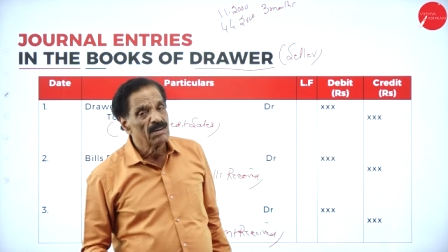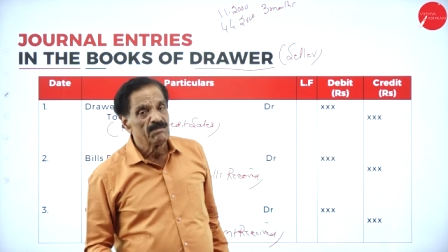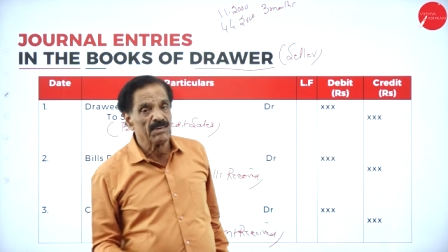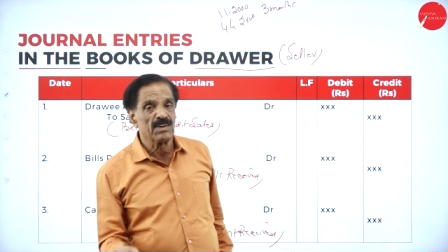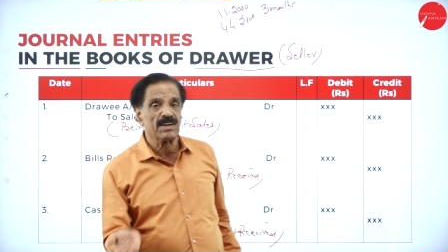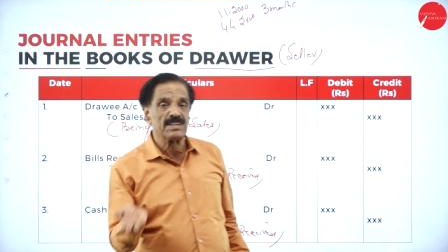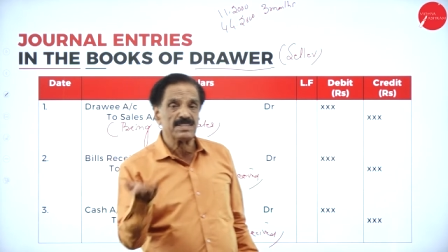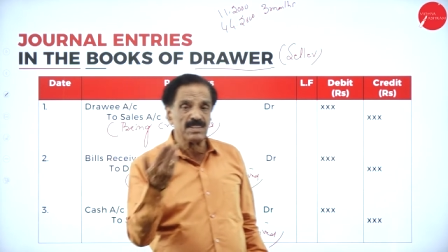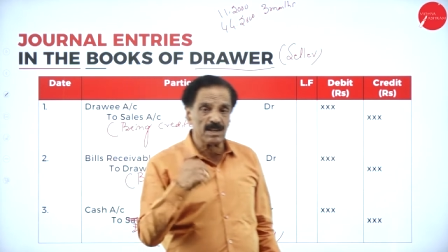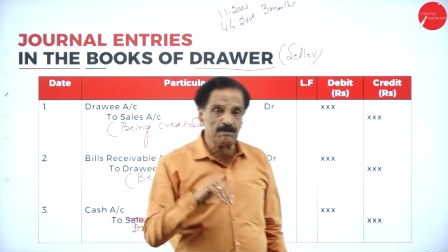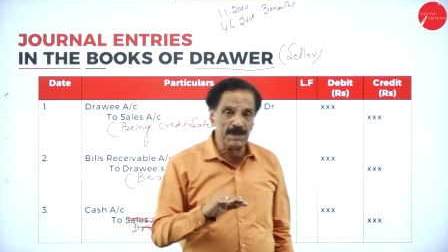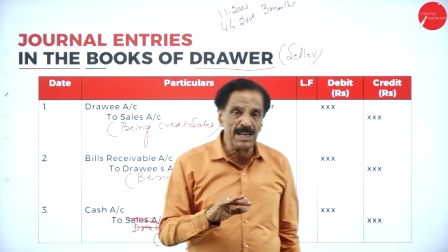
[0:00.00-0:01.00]
When you receive
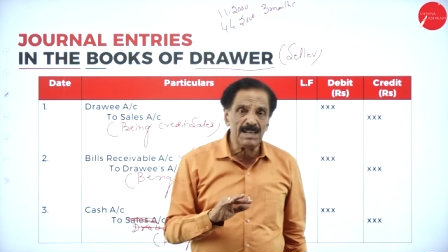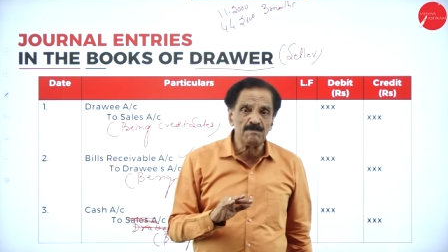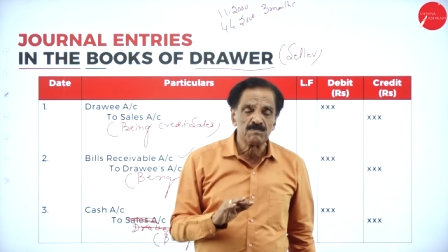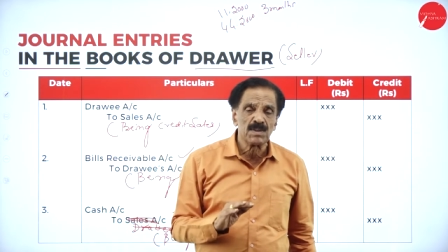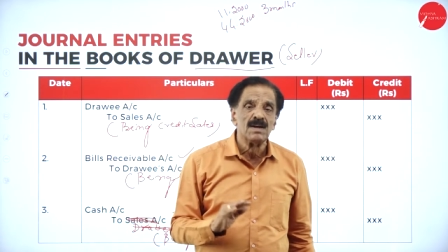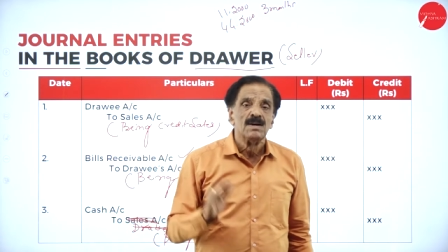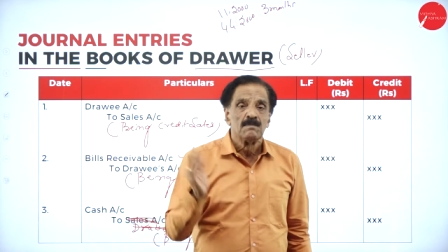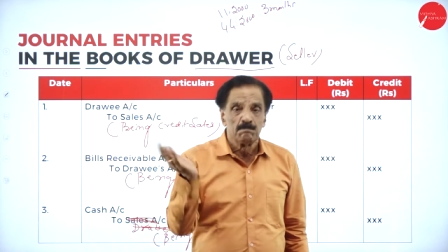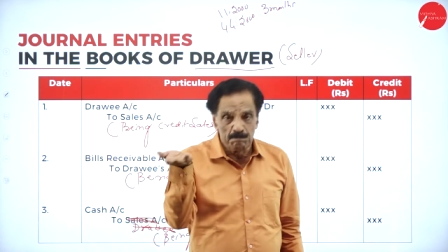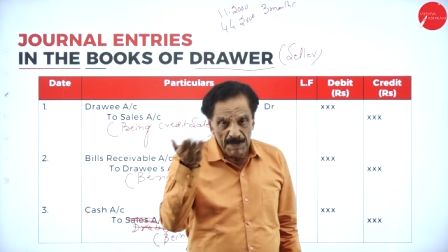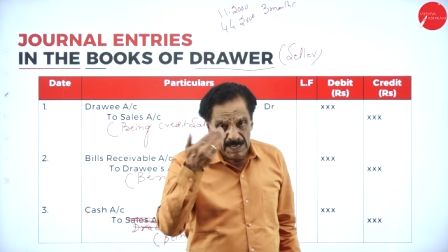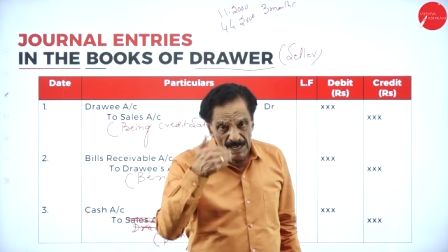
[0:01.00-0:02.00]
the bill,
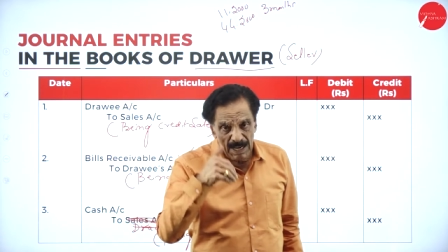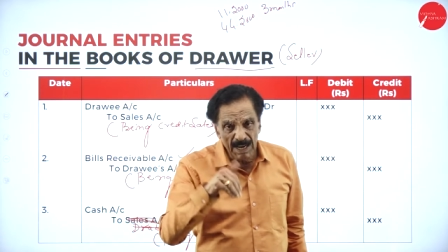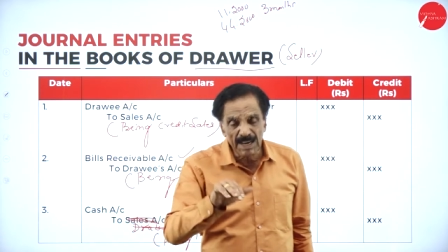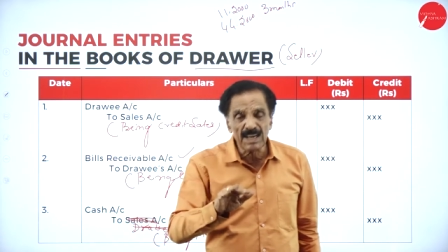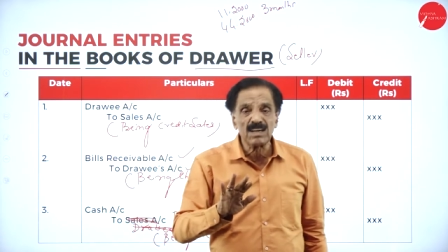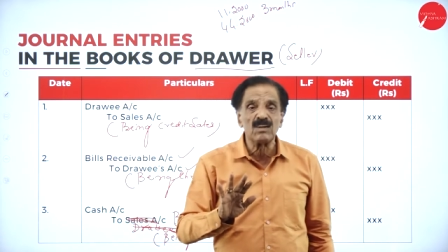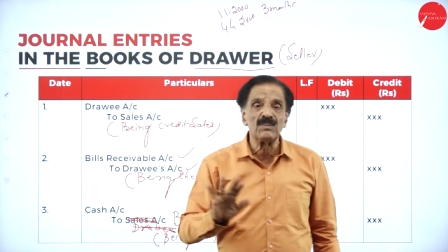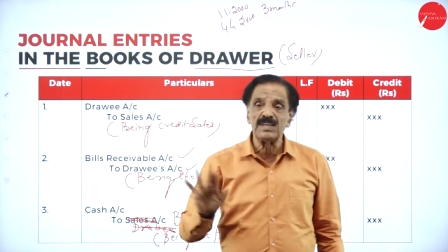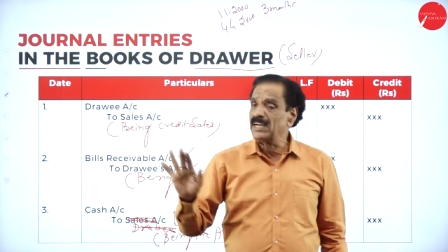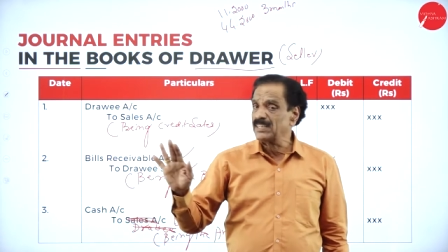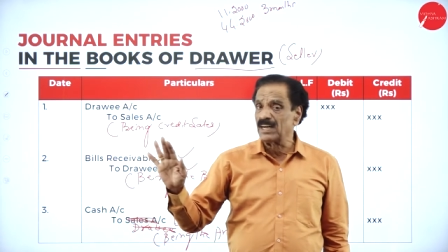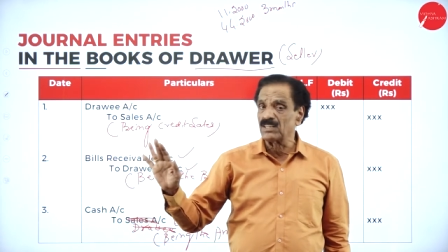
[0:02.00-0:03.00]
BR account
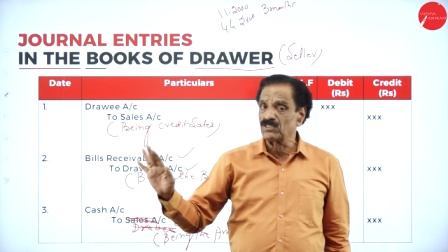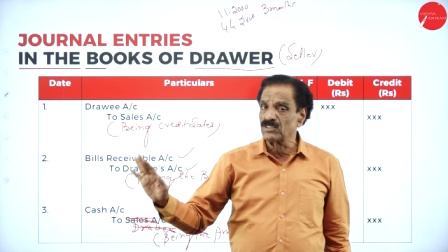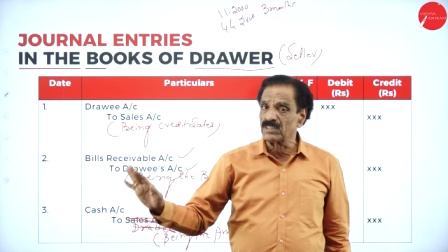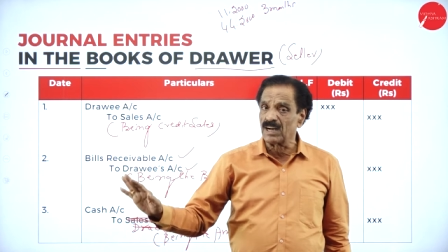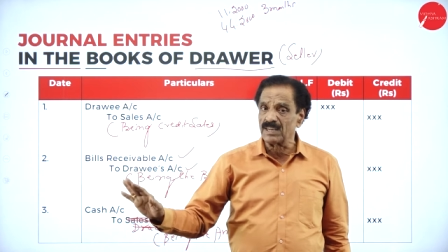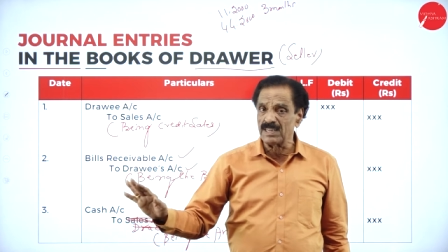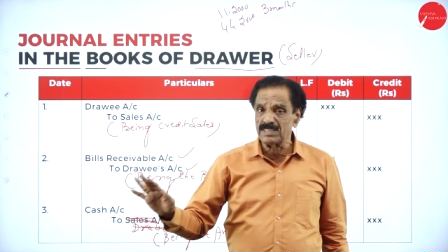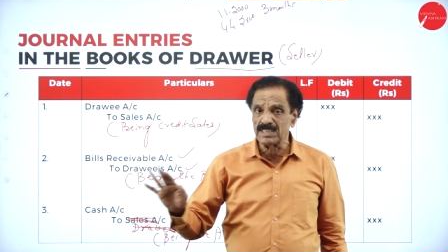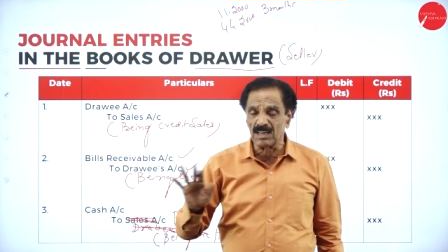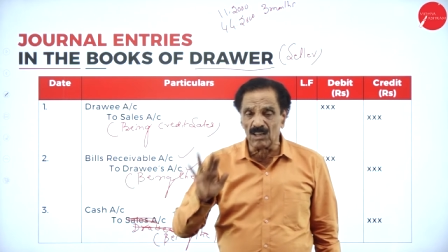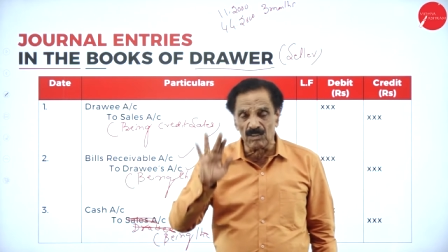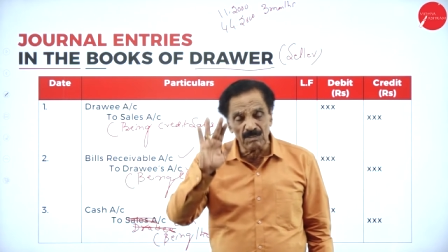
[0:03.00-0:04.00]
data to drawee's
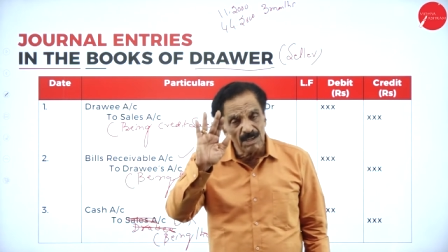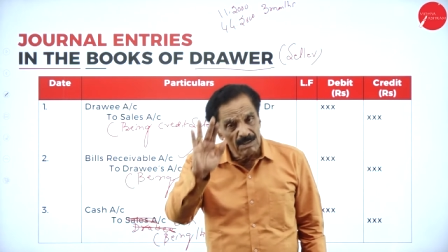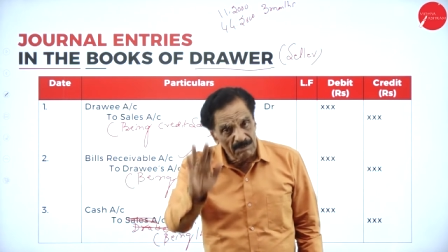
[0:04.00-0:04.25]
account.